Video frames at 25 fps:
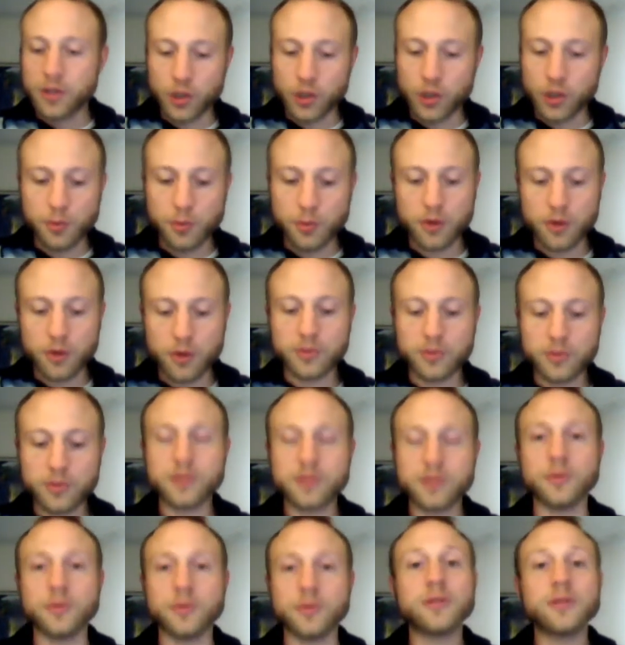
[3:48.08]
Jupiter
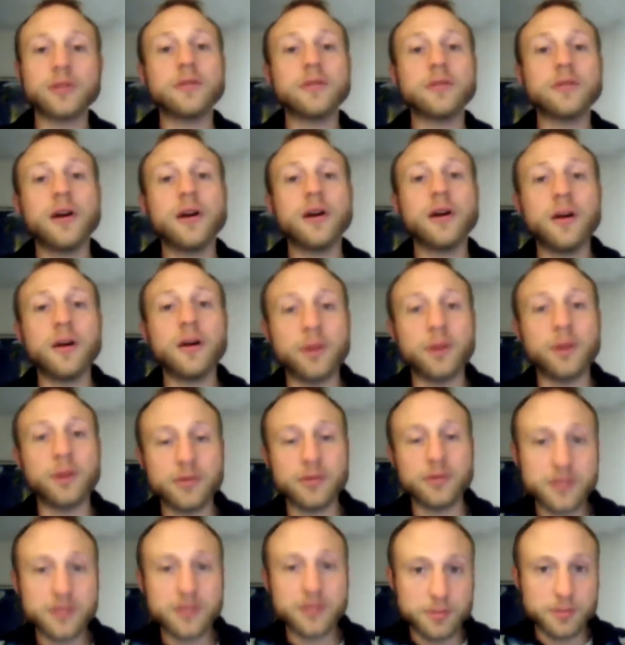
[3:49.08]
will
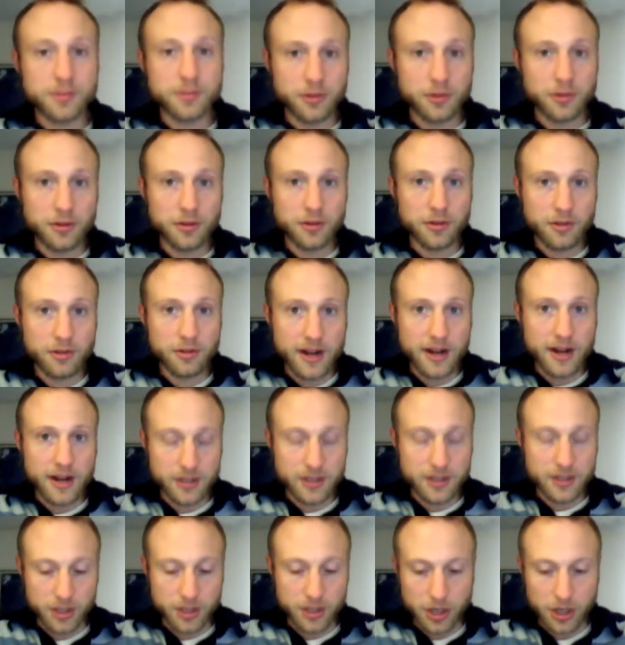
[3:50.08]
oppose this
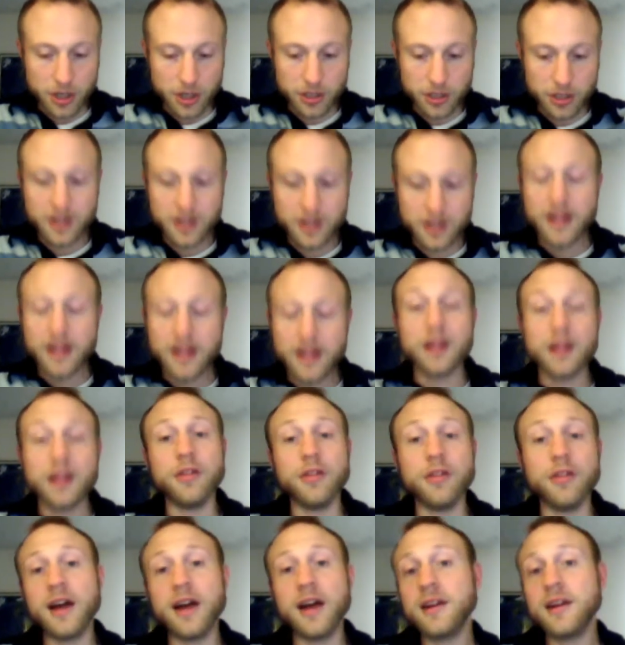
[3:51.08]
Pluto-Uranus conjunction.
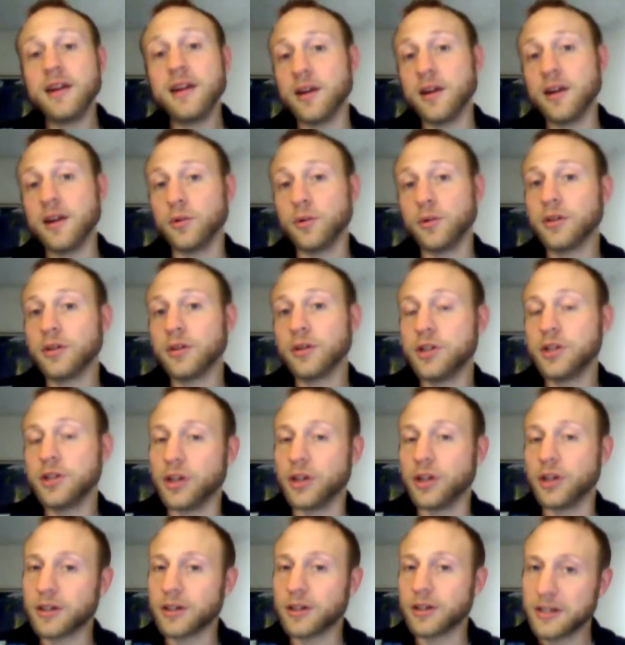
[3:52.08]
Then it will
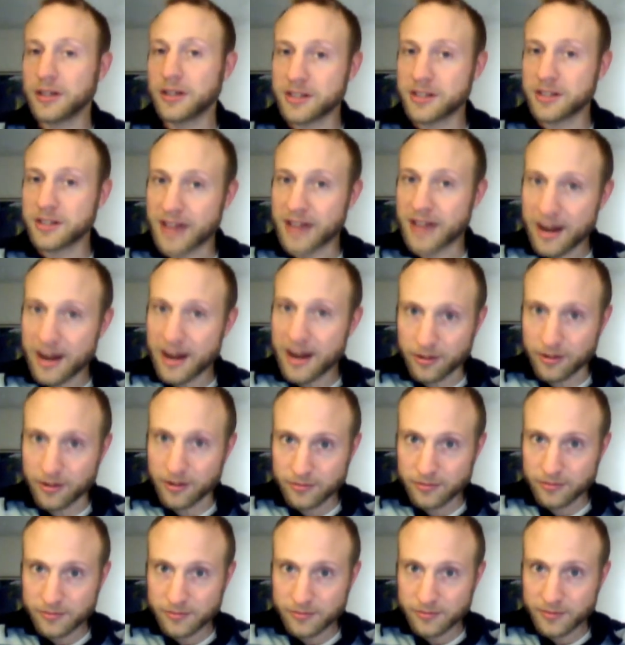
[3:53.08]
conjunct
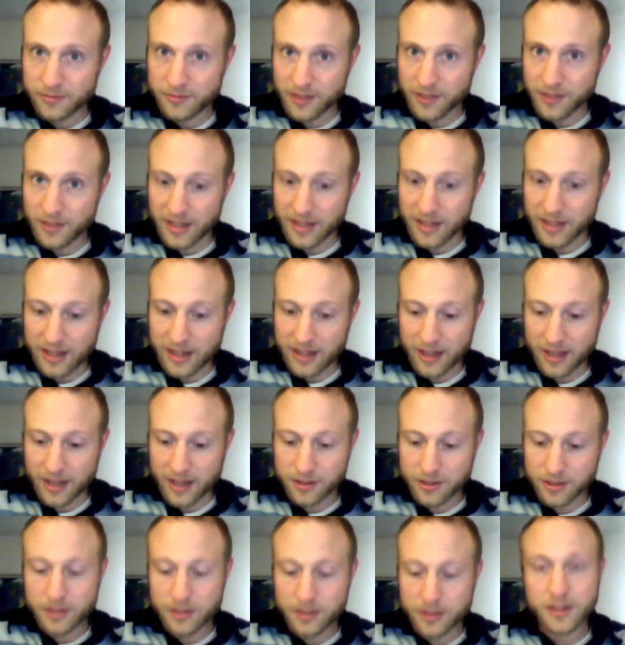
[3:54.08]
Saturn in the eighth
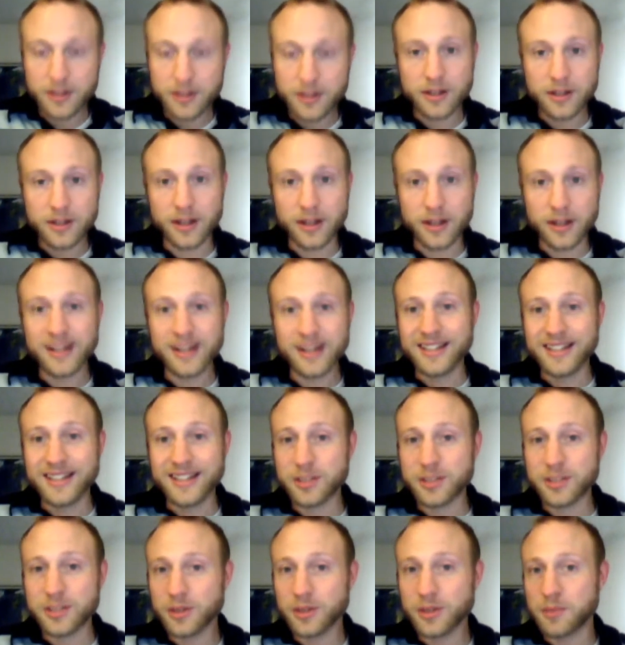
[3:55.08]
house. Okay,
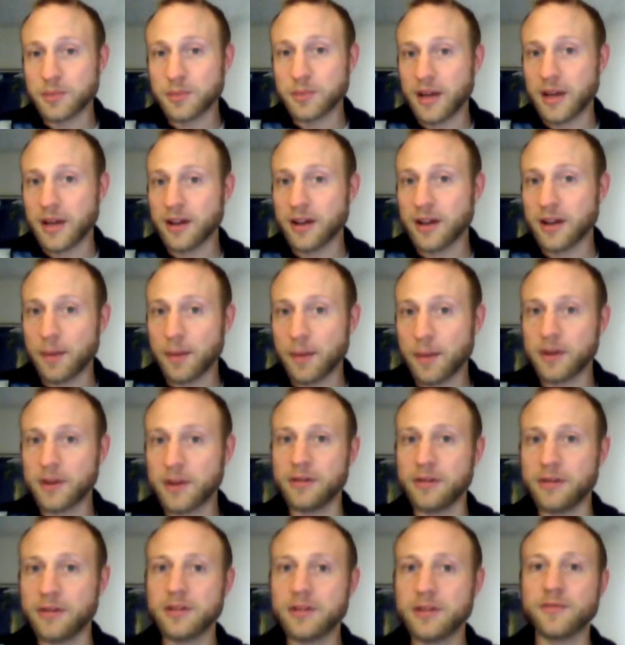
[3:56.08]
this will expand
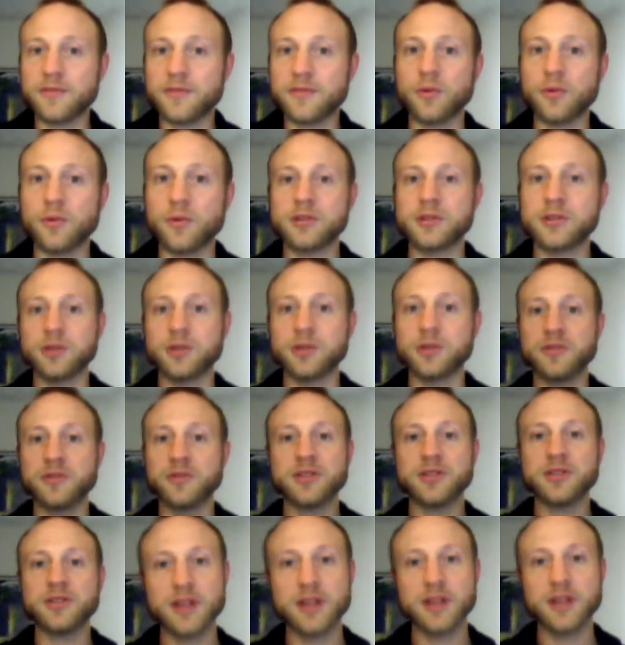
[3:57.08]
opportunities for
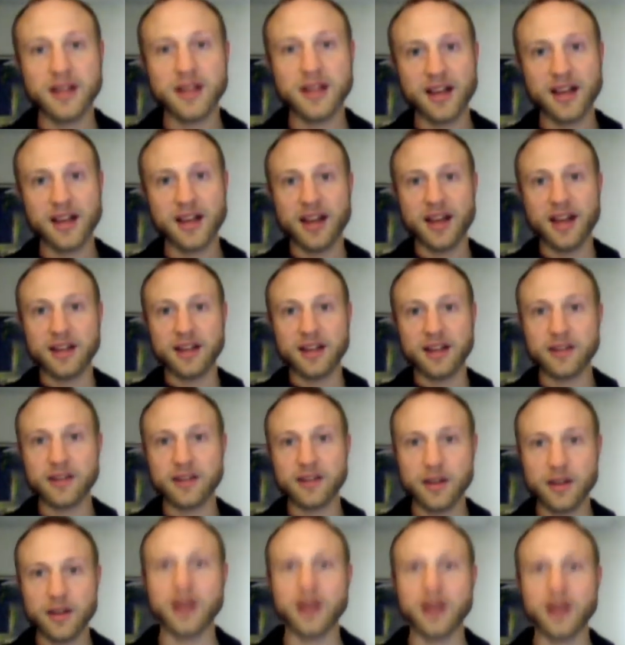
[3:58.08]
service
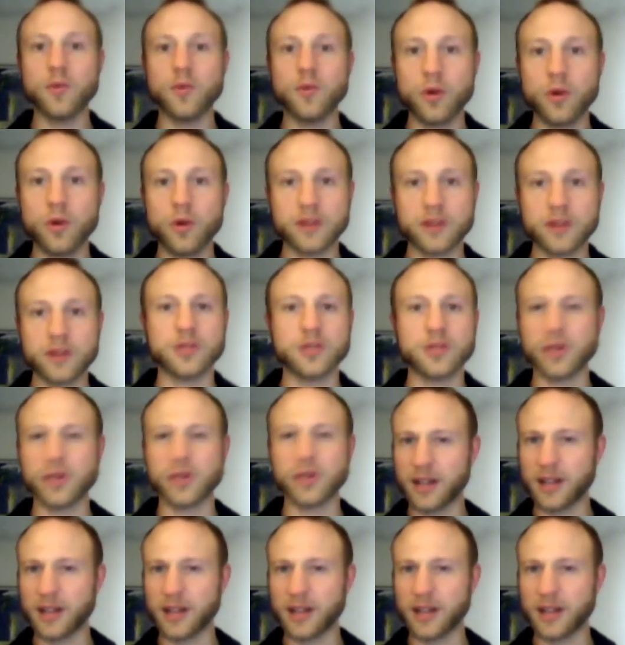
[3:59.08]
and work, so